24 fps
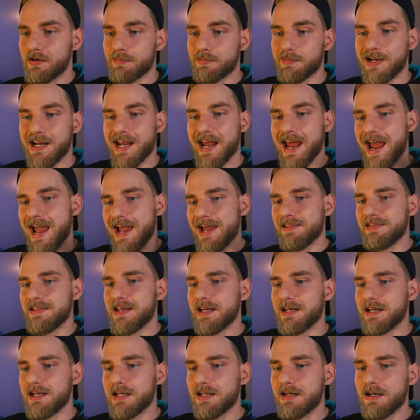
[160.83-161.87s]
going to add
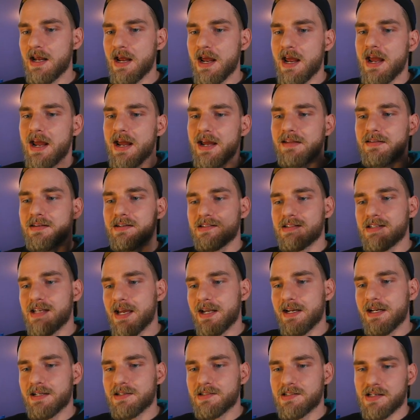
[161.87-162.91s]
that in, and the
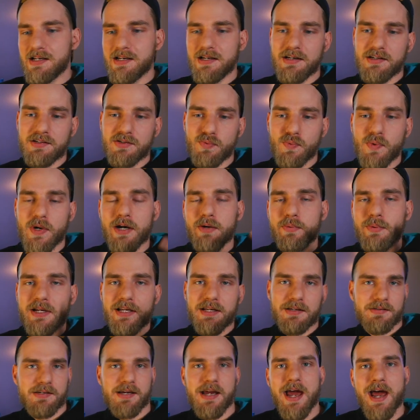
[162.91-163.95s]
settings is where we
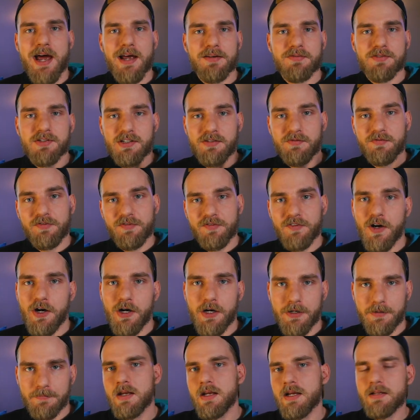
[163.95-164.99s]
get to have some fun.